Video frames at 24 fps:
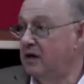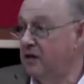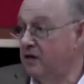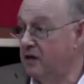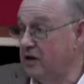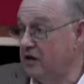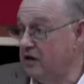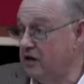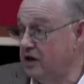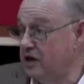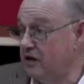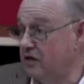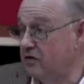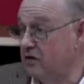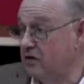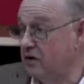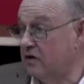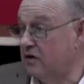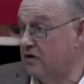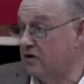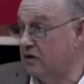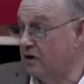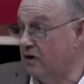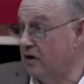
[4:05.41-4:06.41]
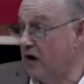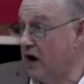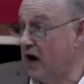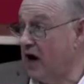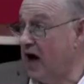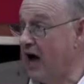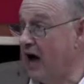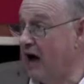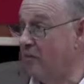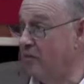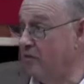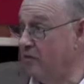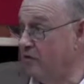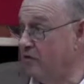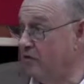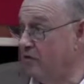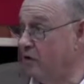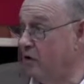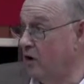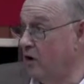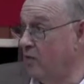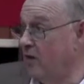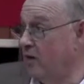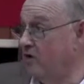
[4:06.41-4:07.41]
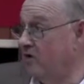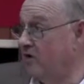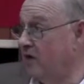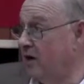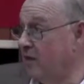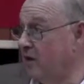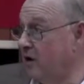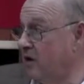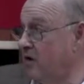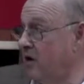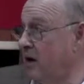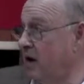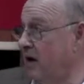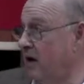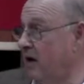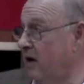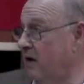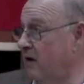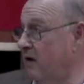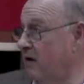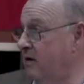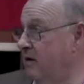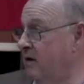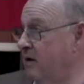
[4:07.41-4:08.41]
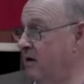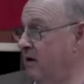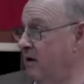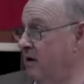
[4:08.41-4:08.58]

In the districts that are high-performance Democratic.